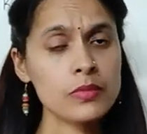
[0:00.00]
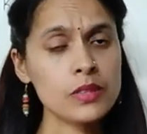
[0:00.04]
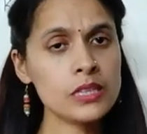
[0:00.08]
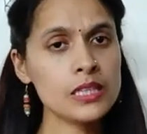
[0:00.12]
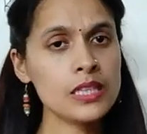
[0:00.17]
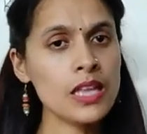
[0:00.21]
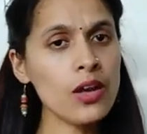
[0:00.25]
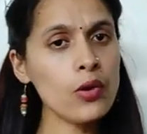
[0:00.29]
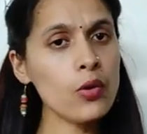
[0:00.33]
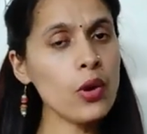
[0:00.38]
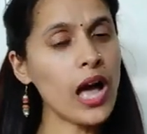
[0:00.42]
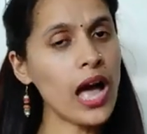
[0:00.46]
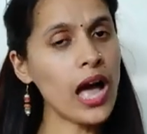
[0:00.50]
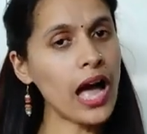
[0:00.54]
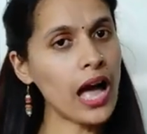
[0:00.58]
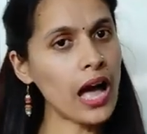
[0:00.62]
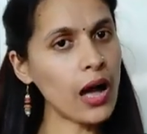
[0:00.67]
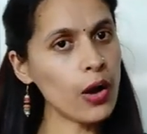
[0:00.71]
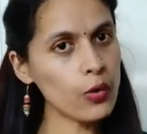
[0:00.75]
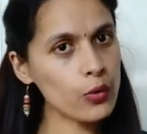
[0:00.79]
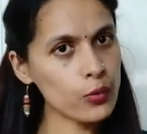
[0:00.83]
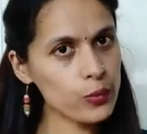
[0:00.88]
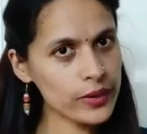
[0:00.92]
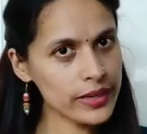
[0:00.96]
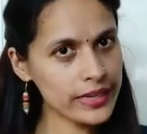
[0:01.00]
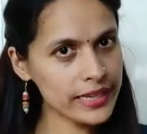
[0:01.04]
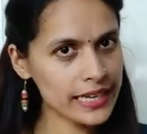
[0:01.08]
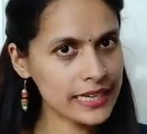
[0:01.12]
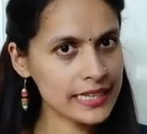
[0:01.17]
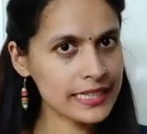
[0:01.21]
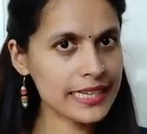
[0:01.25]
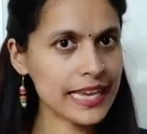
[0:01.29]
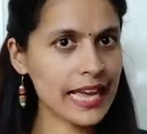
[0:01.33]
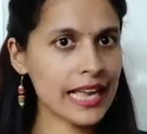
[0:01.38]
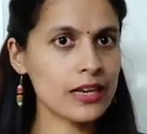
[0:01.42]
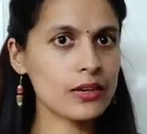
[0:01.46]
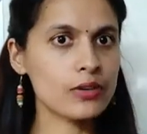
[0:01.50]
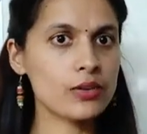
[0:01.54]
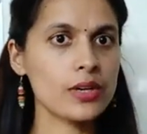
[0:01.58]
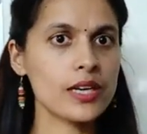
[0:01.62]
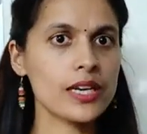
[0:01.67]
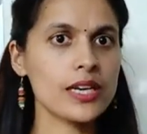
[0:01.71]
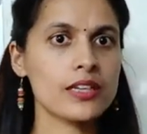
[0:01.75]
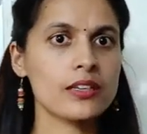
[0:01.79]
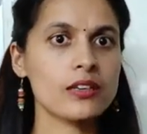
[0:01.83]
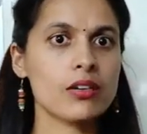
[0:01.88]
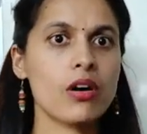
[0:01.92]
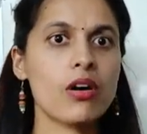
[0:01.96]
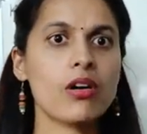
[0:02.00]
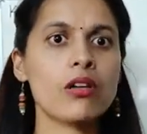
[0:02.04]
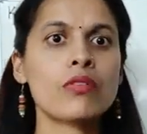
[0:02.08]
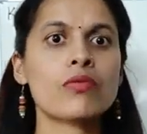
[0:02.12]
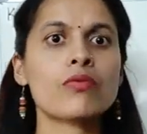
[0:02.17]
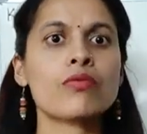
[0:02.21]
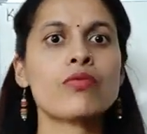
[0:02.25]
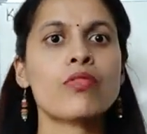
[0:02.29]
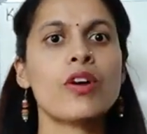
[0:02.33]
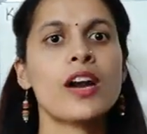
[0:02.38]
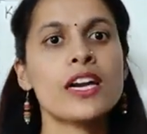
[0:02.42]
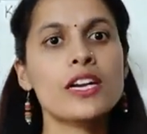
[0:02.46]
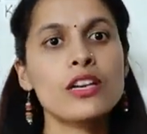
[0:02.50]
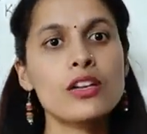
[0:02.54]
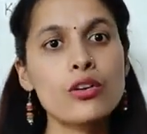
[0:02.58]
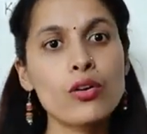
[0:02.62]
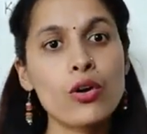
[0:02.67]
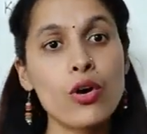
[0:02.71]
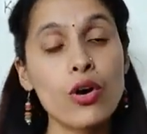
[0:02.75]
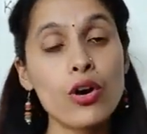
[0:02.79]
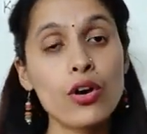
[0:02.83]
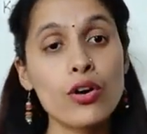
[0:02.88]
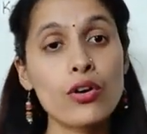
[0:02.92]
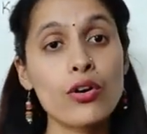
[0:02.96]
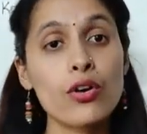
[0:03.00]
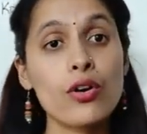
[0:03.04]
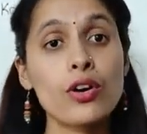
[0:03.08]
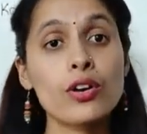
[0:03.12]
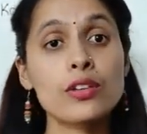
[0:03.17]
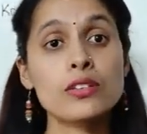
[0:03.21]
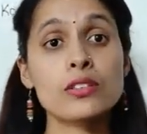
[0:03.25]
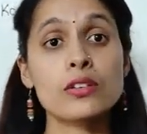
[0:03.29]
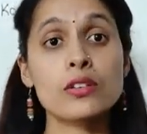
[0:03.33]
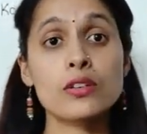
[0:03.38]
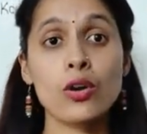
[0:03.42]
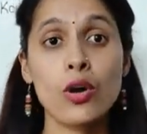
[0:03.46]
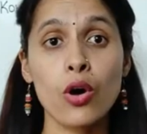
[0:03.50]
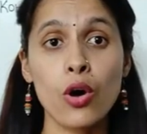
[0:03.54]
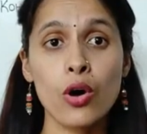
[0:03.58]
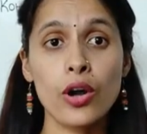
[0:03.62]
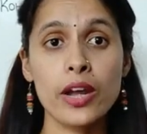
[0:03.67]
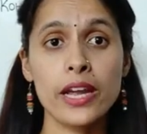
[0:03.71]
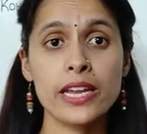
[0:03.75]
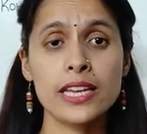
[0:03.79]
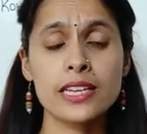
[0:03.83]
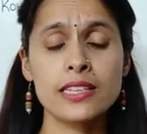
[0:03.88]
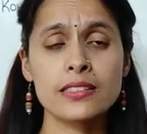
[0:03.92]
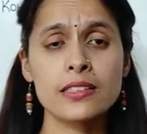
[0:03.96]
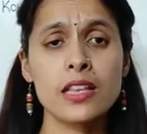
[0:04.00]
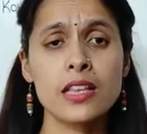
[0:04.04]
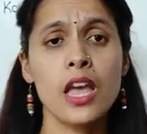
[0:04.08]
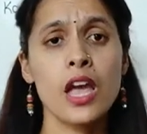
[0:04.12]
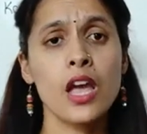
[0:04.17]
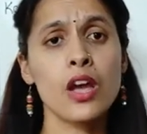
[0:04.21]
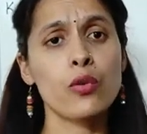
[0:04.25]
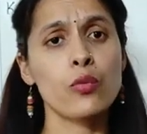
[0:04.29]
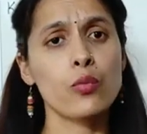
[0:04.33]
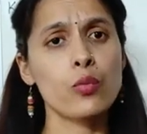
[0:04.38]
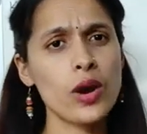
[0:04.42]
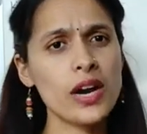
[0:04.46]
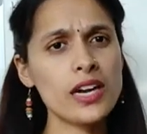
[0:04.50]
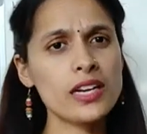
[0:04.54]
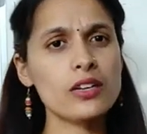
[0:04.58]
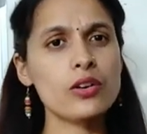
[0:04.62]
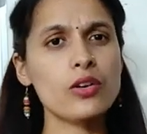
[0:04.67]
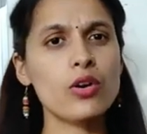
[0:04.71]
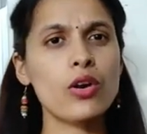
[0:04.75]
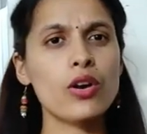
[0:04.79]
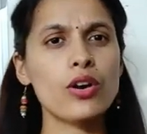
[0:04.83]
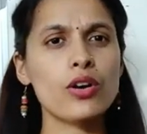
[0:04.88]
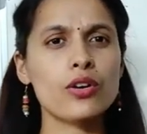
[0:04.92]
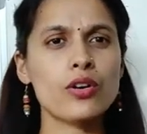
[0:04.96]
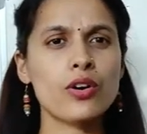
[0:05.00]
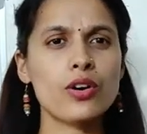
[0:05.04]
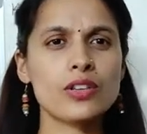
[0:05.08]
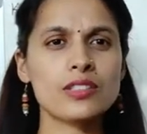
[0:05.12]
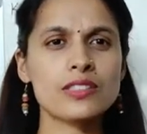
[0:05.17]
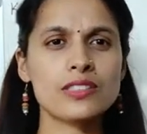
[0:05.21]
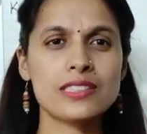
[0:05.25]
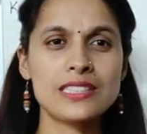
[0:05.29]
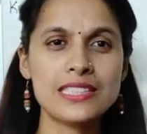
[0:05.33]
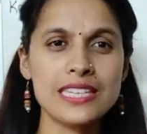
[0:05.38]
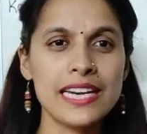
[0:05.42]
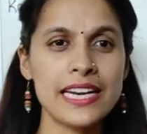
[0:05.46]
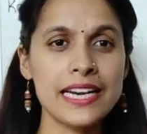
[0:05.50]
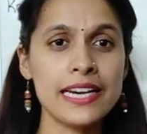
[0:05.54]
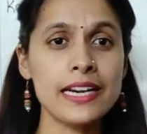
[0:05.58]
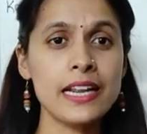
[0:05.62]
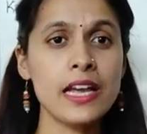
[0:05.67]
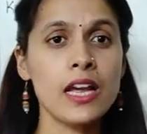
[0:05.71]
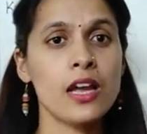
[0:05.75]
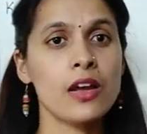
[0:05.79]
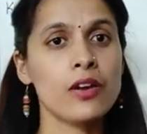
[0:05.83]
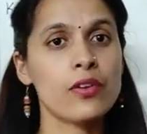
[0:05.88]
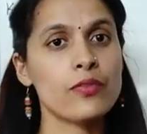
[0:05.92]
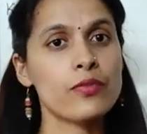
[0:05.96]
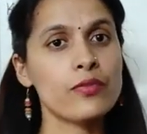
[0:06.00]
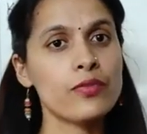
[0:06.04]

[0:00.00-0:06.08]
Now how we can calculate or what KOHLRAUSC'S law is, what KOHLRAUSC'S did,